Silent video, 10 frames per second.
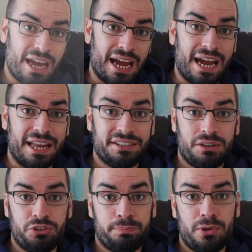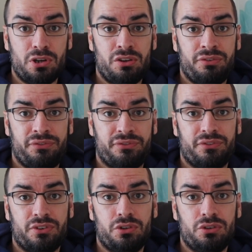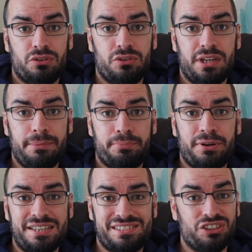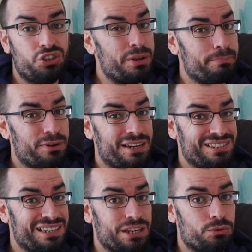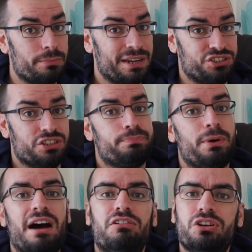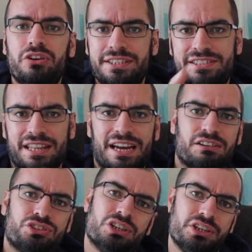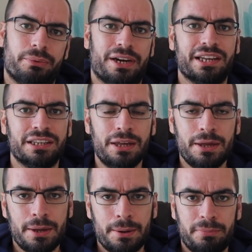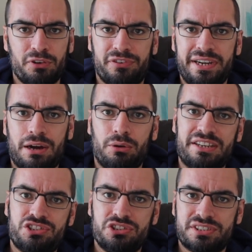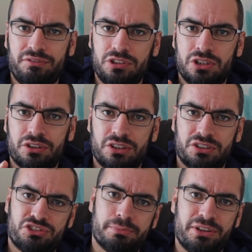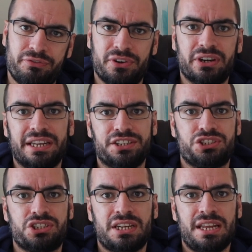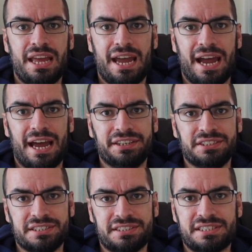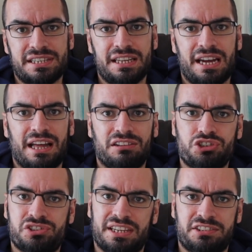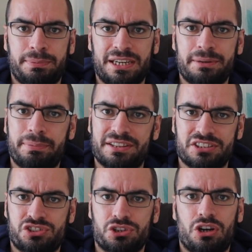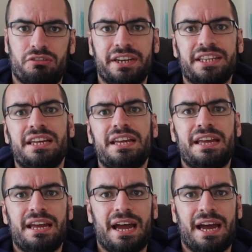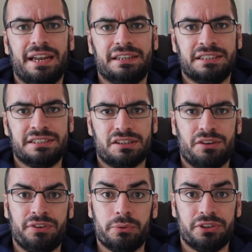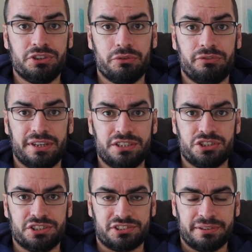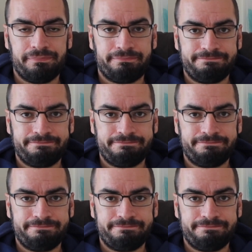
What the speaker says: And I was both impressed and unimpressed in equal measures, but I'll go into that, I'll show you why. But for now, let's just have a look at some of the footage, and I'll just explain a bit of the story and a few of the new features.